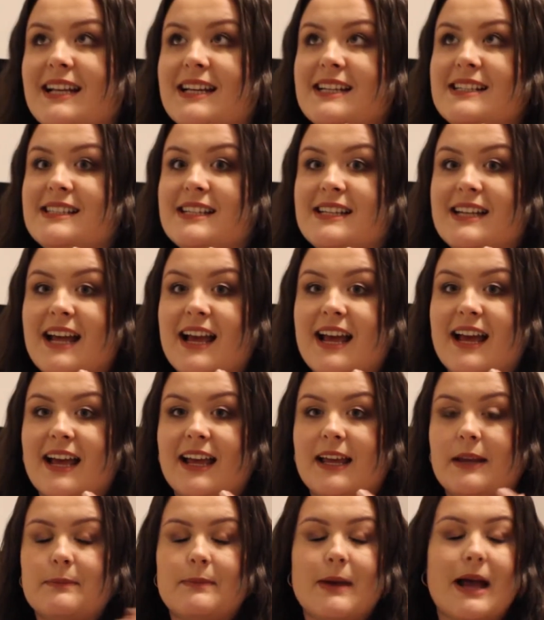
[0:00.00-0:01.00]
it
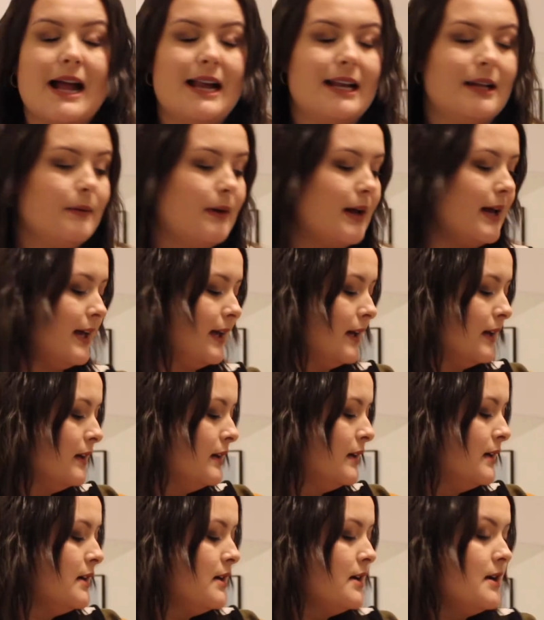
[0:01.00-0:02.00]
today, but anyway,
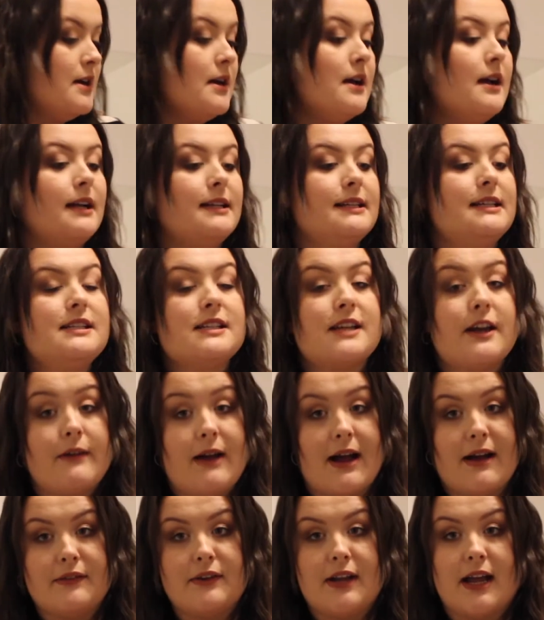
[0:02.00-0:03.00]
I need to go
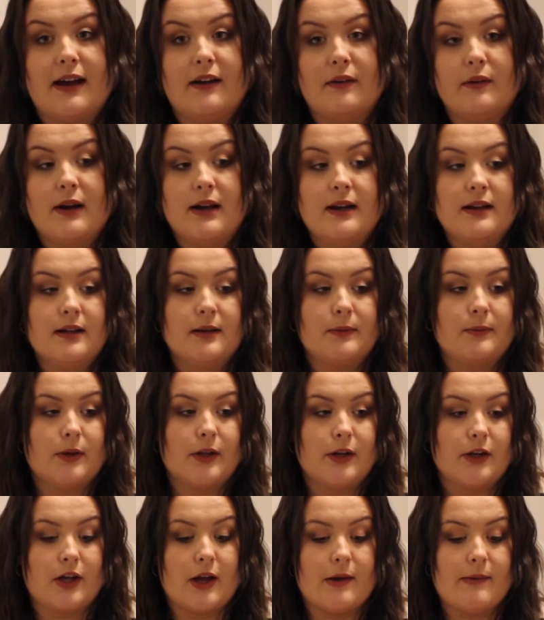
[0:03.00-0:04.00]
out now. I'm
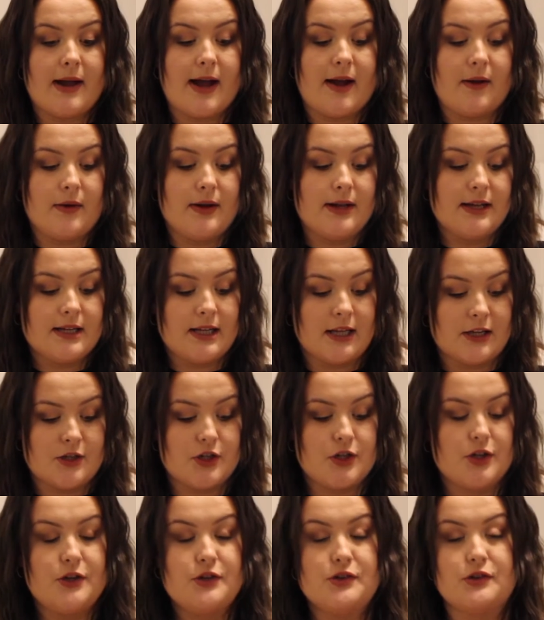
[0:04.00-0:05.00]
going to go out and
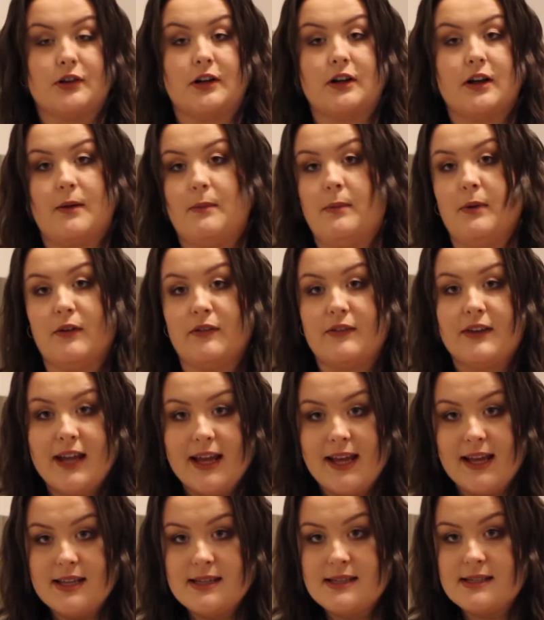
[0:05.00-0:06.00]
tutor a couple of
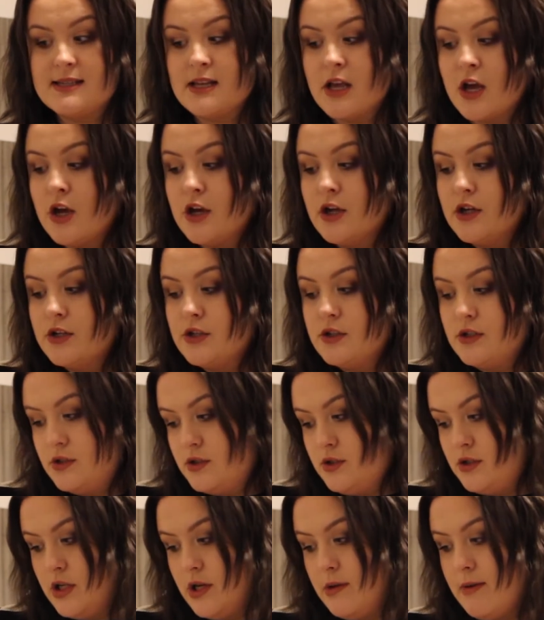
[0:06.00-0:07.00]
kids,
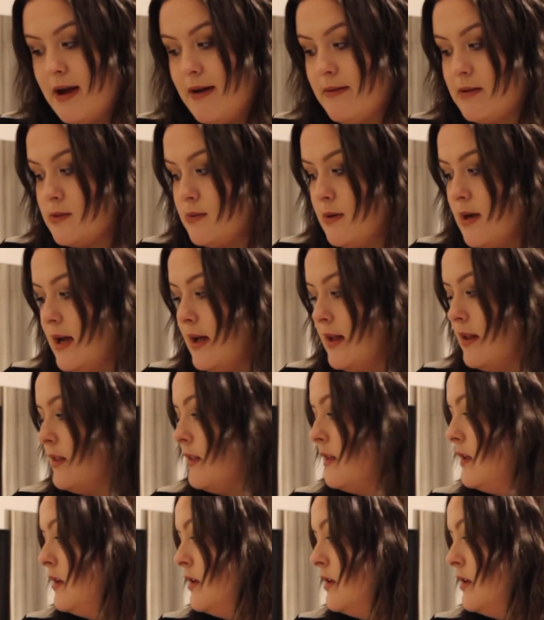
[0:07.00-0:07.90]
2 hours worth,